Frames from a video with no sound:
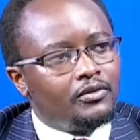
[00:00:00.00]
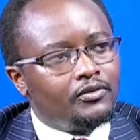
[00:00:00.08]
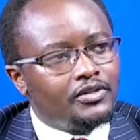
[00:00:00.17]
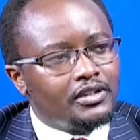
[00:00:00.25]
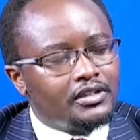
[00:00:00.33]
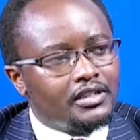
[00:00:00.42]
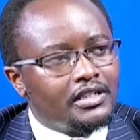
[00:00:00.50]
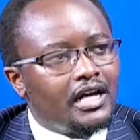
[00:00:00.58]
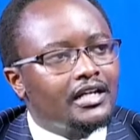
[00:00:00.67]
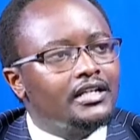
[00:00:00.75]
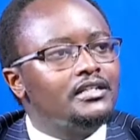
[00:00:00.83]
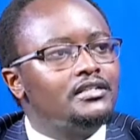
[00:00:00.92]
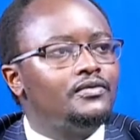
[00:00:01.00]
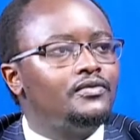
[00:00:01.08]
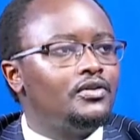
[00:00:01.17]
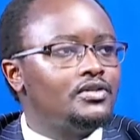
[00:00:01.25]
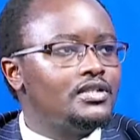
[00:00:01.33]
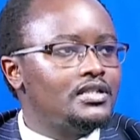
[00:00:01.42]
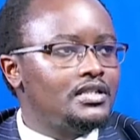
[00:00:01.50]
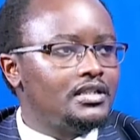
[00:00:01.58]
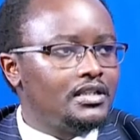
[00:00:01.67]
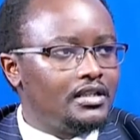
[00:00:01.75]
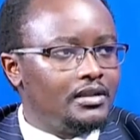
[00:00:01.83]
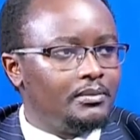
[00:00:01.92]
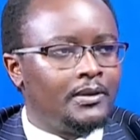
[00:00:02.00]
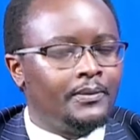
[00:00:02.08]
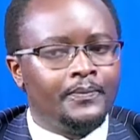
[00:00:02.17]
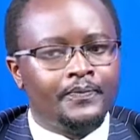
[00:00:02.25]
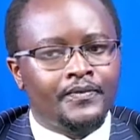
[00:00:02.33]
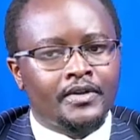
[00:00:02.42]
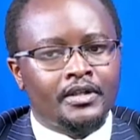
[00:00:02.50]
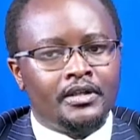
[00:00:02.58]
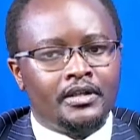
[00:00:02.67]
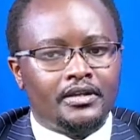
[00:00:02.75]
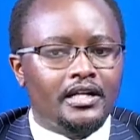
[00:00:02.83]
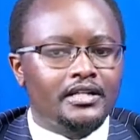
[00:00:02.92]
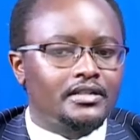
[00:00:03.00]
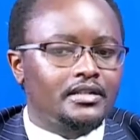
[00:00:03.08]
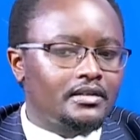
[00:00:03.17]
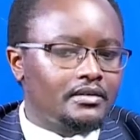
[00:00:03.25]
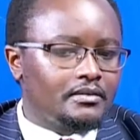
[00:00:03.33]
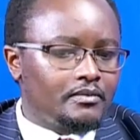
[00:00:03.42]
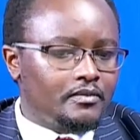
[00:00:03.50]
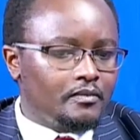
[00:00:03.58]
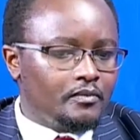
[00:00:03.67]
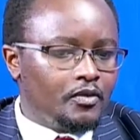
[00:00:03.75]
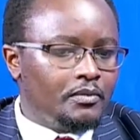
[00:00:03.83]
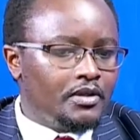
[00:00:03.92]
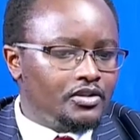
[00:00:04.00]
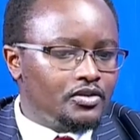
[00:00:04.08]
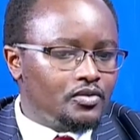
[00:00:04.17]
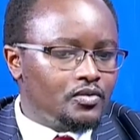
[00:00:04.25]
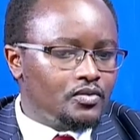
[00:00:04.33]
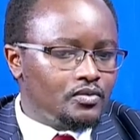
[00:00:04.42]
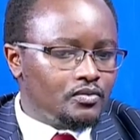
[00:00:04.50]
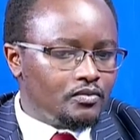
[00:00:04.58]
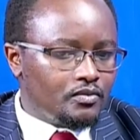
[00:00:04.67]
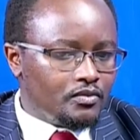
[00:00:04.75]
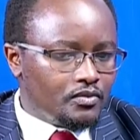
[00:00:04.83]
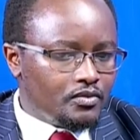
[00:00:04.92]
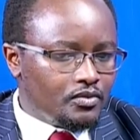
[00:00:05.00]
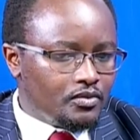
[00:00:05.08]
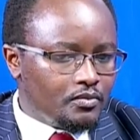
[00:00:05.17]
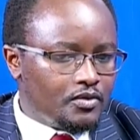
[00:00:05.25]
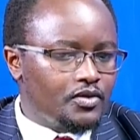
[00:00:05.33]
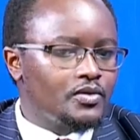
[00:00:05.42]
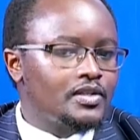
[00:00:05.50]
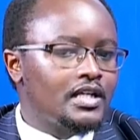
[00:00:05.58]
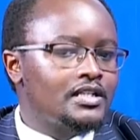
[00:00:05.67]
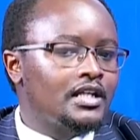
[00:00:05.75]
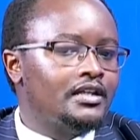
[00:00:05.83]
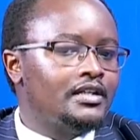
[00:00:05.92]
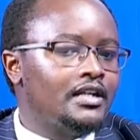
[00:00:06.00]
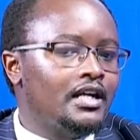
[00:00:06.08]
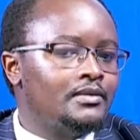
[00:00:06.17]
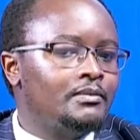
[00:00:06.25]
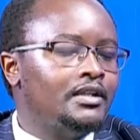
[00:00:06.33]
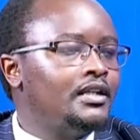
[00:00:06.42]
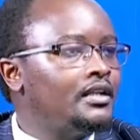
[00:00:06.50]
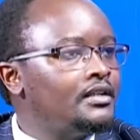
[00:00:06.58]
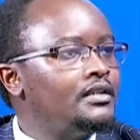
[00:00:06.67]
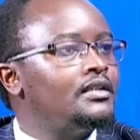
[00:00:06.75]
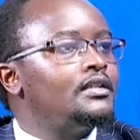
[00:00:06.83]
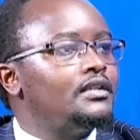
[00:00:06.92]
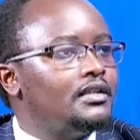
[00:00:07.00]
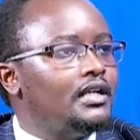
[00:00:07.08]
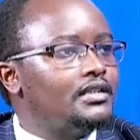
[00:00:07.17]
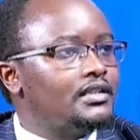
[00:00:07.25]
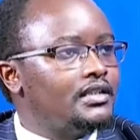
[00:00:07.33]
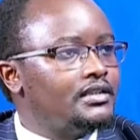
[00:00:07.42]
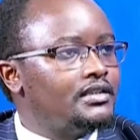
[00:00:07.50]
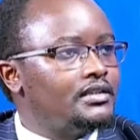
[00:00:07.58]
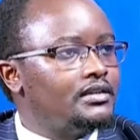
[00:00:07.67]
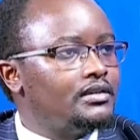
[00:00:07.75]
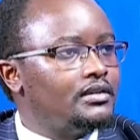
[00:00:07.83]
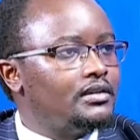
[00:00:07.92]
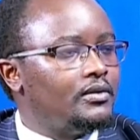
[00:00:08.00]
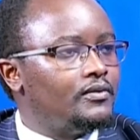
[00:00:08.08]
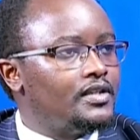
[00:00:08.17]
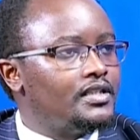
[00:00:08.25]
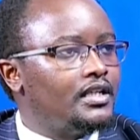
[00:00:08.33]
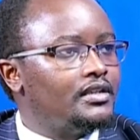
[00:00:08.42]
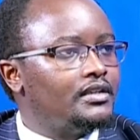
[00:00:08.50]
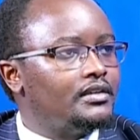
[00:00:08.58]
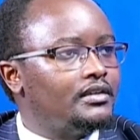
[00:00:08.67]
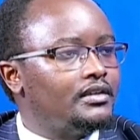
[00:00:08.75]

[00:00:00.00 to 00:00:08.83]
of children against forced labor. That moment you misuse that child in that manner, that right of the child